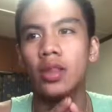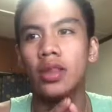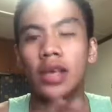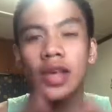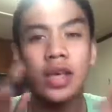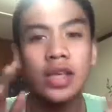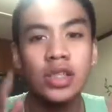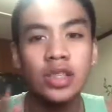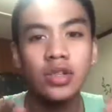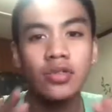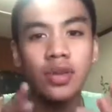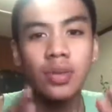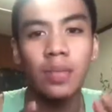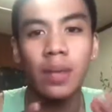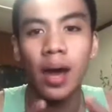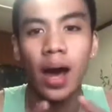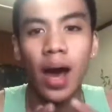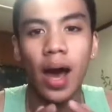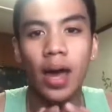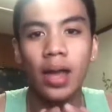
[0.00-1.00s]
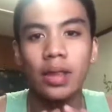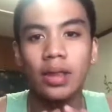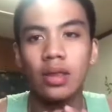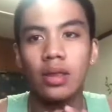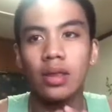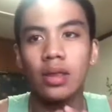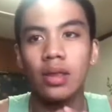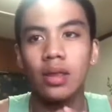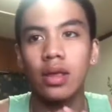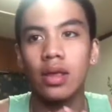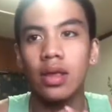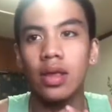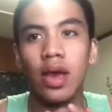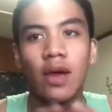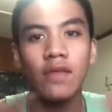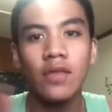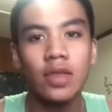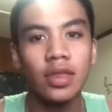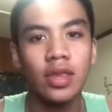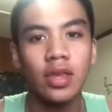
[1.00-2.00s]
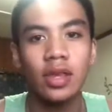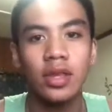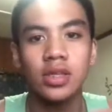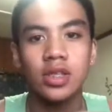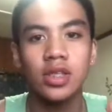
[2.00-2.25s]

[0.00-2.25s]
the history behind everything,